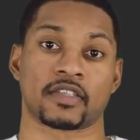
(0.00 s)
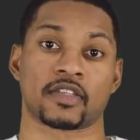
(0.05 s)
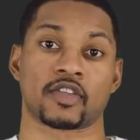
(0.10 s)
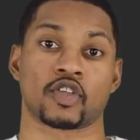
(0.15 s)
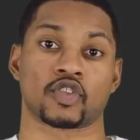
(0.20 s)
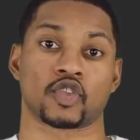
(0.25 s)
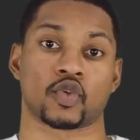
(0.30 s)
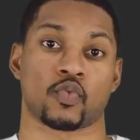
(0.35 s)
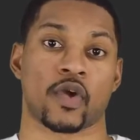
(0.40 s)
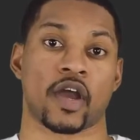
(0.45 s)

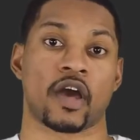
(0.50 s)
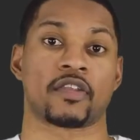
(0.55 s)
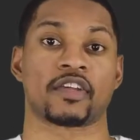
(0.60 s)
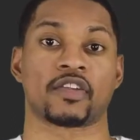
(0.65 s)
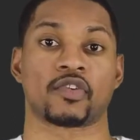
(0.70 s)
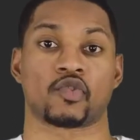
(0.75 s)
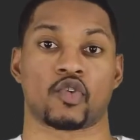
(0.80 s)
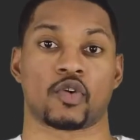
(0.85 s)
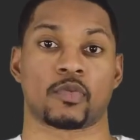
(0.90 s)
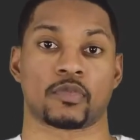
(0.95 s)
the
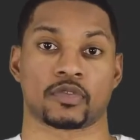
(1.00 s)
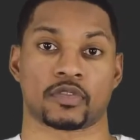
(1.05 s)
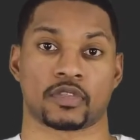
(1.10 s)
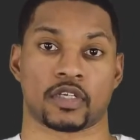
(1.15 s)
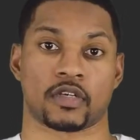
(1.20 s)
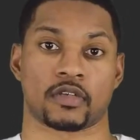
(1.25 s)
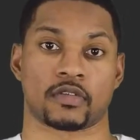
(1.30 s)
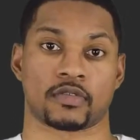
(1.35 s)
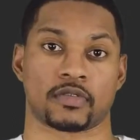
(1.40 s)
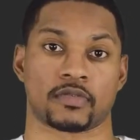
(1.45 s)
surrounding normal
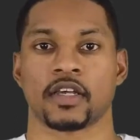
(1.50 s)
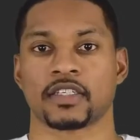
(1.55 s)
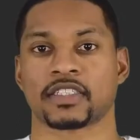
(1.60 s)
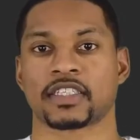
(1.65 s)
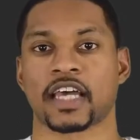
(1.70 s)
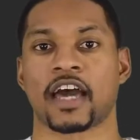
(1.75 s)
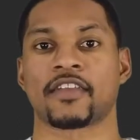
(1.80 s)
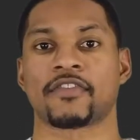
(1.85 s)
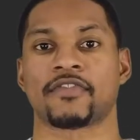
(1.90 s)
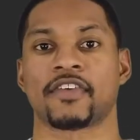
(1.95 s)
cells.
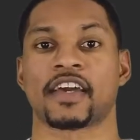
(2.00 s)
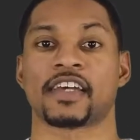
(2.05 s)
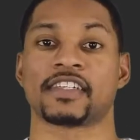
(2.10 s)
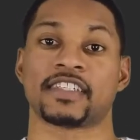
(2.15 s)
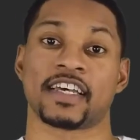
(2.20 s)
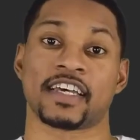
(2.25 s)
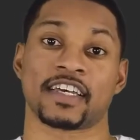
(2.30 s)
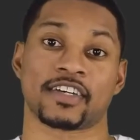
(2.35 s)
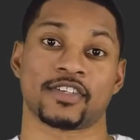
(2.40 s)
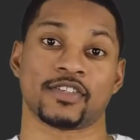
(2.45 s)
Side effects
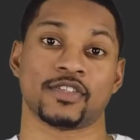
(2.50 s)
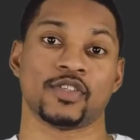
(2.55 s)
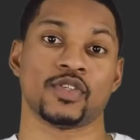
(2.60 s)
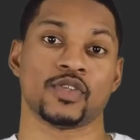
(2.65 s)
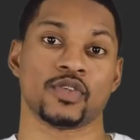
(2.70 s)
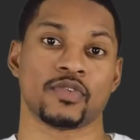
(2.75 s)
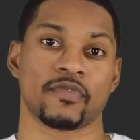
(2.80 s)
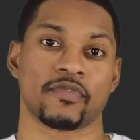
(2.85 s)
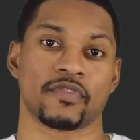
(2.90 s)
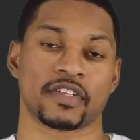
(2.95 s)

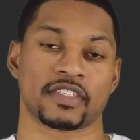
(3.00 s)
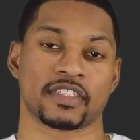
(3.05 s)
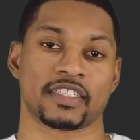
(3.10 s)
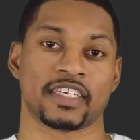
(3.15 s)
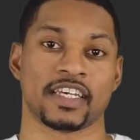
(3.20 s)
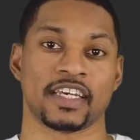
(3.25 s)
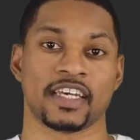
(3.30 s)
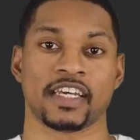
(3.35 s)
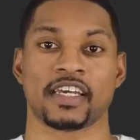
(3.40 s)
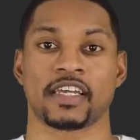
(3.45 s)
include
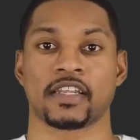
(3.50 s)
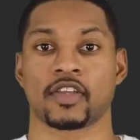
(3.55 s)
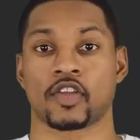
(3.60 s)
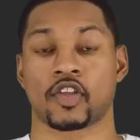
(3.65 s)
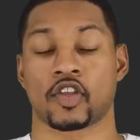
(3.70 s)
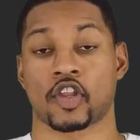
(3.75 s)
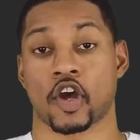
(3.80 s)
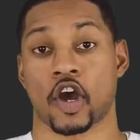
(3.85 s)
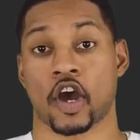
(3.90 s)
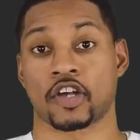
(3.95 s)
fatigue,
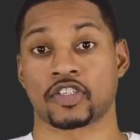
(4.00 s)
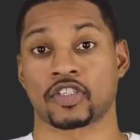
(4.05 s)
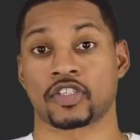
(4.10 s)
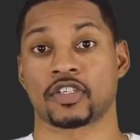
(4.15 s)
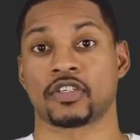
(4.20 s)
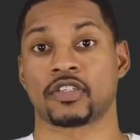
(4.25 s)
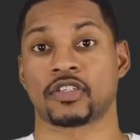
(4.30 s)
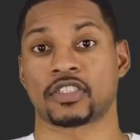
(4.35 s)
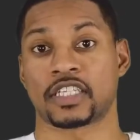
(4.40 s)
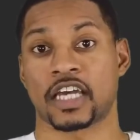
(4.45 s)

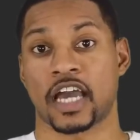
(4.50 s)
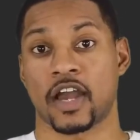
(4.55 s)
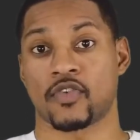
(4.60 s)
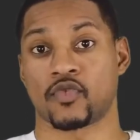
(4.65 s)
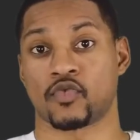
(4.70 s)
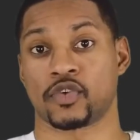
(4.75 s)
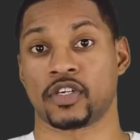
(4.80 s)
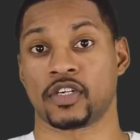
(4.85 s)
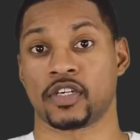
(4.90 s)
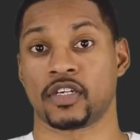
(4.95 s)
nausea,
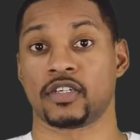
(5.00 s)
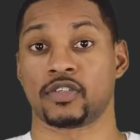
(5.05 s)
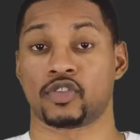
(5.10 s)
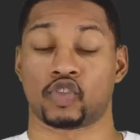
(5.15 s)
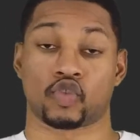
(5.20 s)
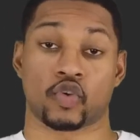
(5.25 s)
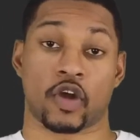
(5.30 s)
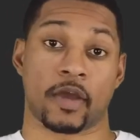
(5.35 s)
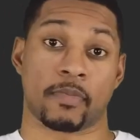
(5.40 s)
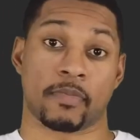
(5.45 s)
diarrhea,
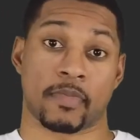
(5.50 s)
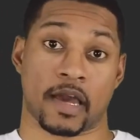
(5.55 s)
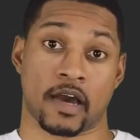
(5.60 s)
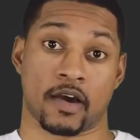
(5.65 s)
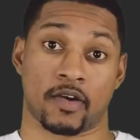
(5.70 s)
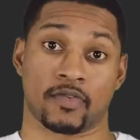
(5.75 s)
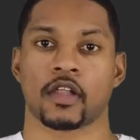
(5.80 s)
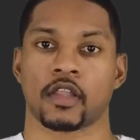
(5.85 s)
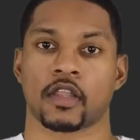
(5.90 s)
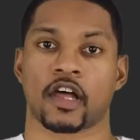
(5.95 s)
dry
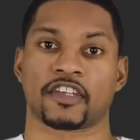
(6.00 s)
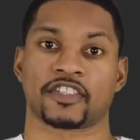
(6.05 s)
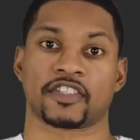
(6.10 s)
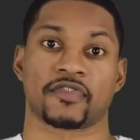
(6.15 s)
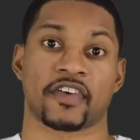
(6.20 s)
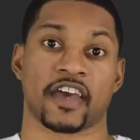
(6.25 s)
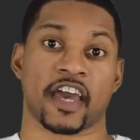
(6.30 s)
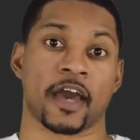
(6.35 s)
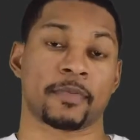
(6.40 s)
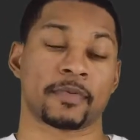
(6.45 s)
mouth, loss
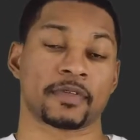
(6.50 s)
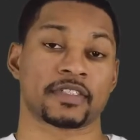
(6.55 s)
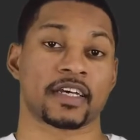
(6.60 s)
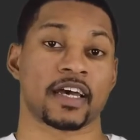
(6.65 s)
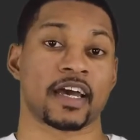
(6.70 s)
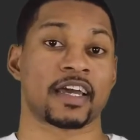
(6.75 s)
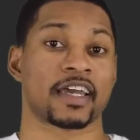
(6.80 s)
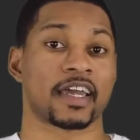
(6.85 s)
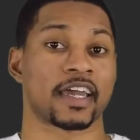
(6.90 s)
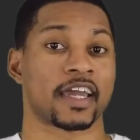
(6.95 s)
of
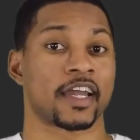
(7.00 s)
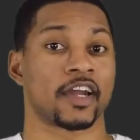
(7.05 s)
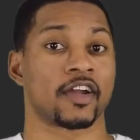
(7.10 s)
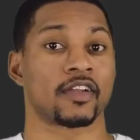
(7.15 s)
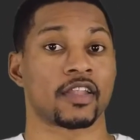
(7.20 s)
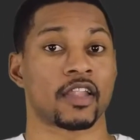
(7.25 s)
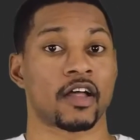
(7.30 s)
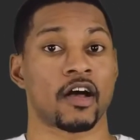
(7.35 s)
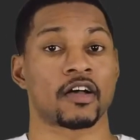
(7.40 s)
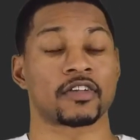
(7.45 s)
appetite, hair
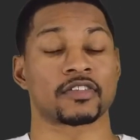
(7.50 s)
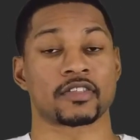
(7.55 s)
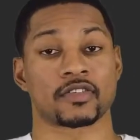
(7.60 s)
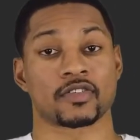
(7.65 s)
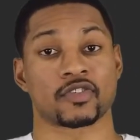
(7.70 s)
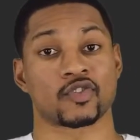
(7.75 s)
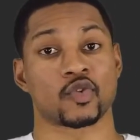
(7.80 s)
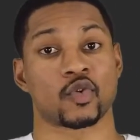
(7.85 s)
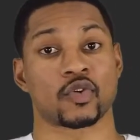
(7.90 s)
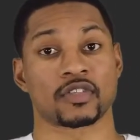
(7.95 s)
loss,
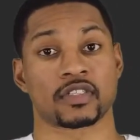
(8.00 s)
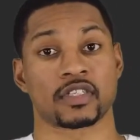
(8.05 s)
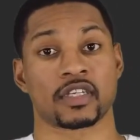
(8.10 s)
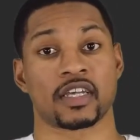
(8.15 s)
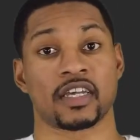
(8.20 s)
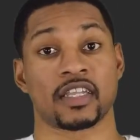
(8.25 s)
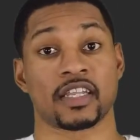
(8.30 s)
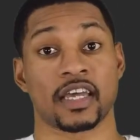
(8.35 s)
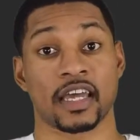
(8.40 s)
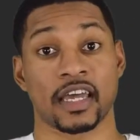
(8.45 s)
sore
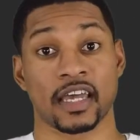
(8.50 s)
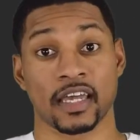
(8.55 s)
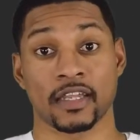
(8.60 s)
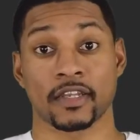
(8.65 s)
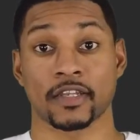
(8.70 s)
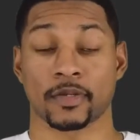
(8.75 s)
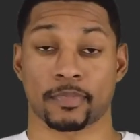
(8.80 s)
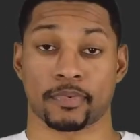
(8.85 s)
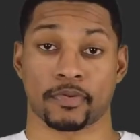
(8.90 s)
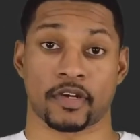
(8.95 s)
skin,
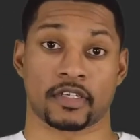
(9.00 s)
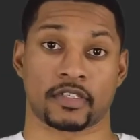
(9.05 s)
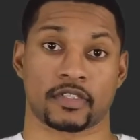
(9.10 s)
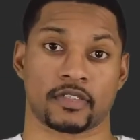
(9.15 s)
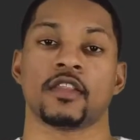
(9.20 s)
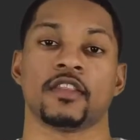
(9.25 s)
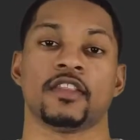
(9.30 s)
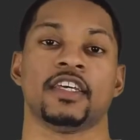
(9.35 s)
and depression.